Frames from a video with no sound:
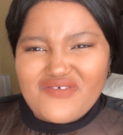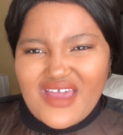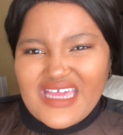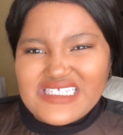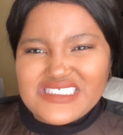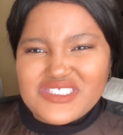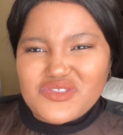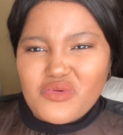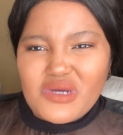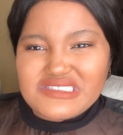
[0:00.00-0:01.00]
fights
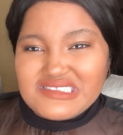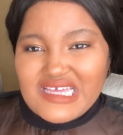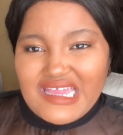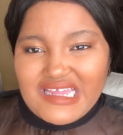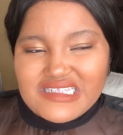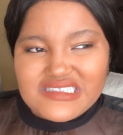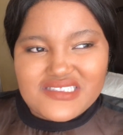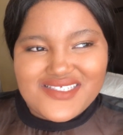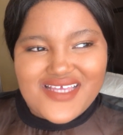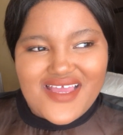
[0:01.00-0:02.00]
towards the
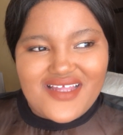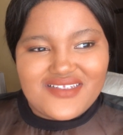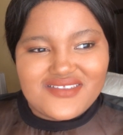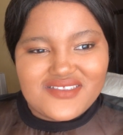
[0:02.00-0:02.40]
end, and